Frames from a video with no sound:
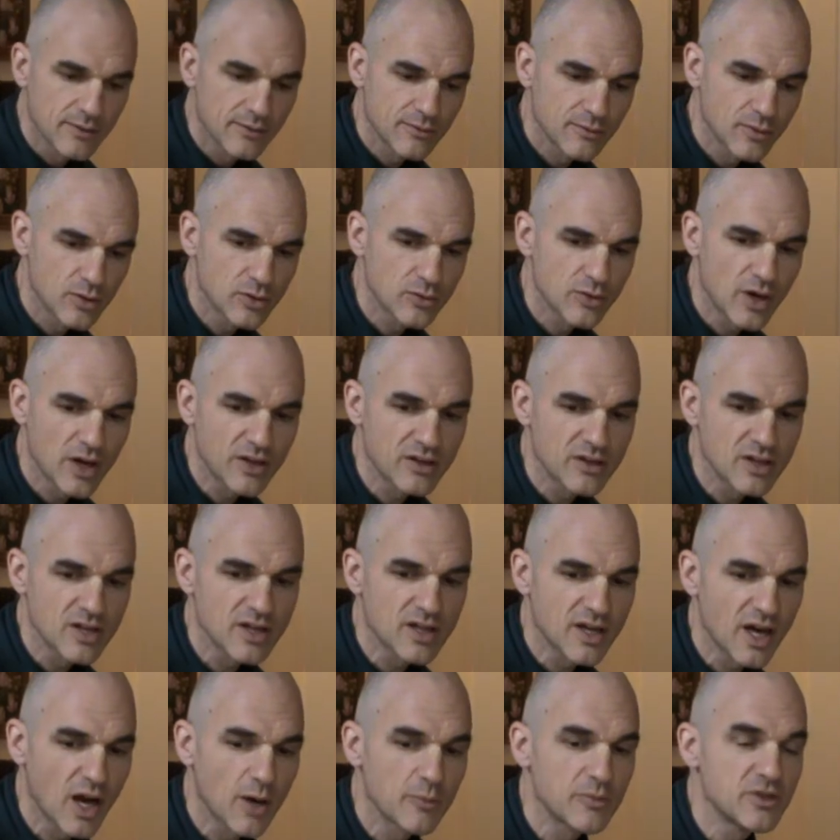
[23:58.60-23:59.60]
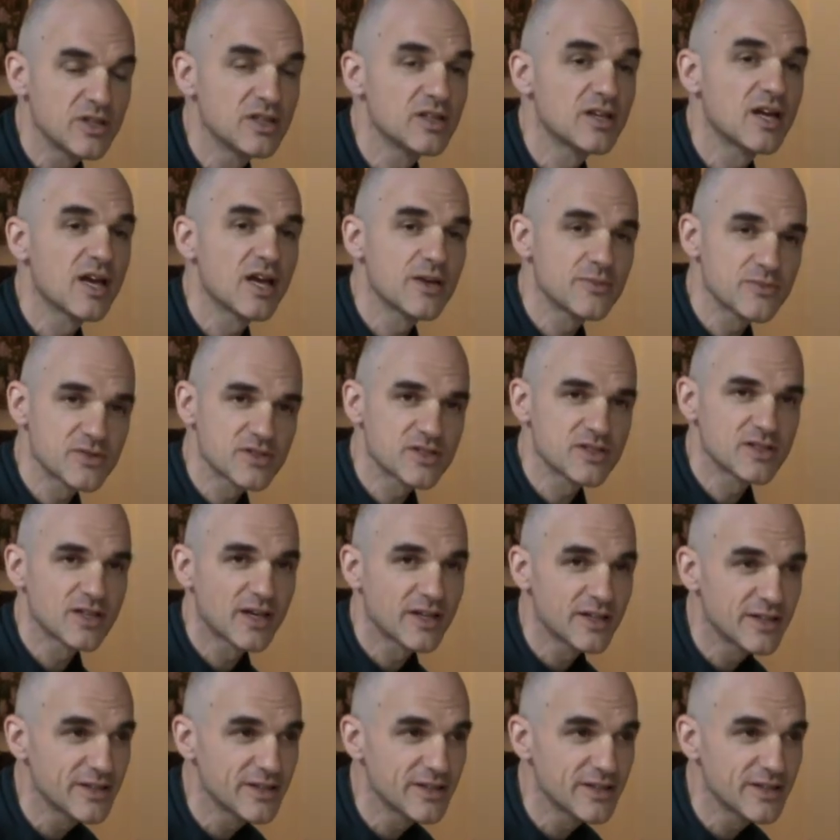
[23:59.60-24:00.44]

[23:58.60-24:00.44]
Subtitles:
What do I think? How many names did I